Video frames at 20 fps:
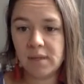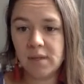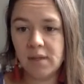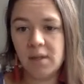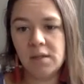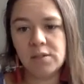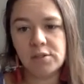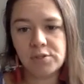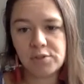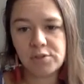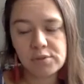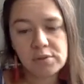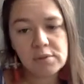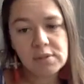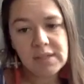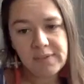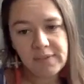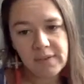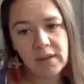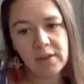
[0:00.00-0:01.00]
To
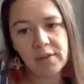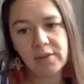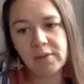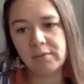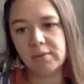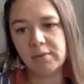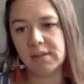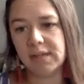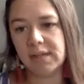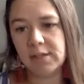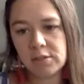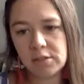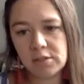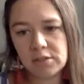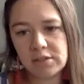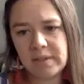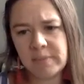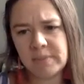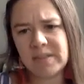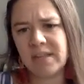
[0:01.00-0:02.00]
truly value the
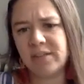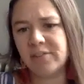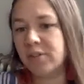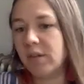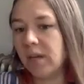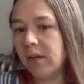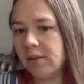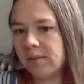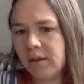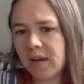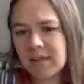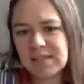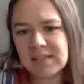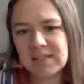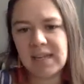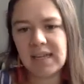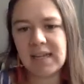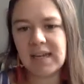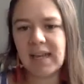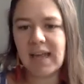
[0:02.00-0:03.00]
relationships and
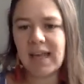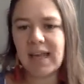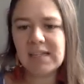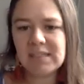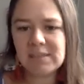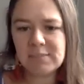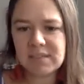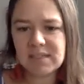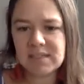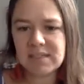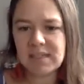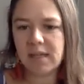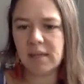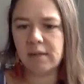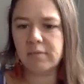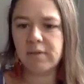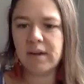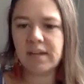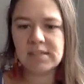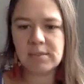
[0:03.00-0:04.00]
generosity and intimacy
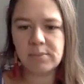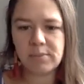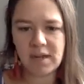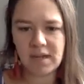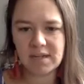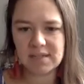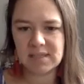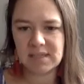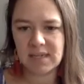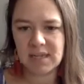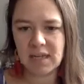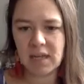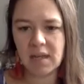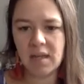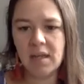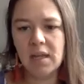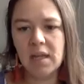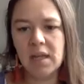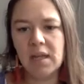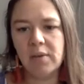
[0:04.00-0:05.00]
and reciprocity
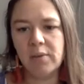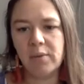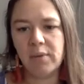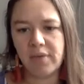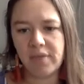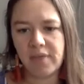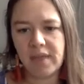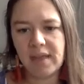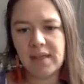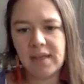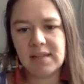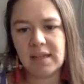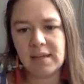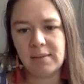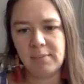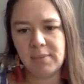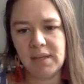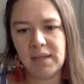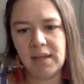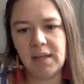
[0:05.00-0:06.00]
with things
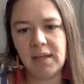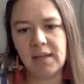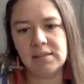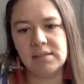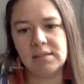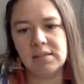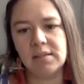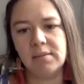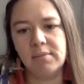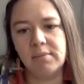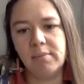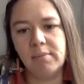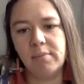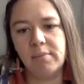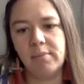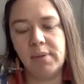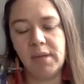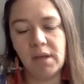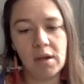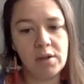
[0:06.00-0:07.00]
and beings
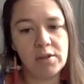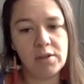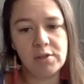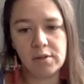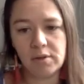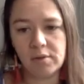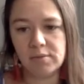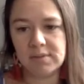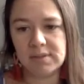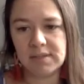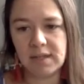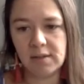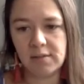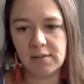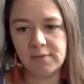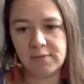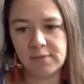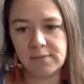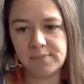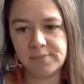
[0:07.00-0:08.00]
beyond your own self.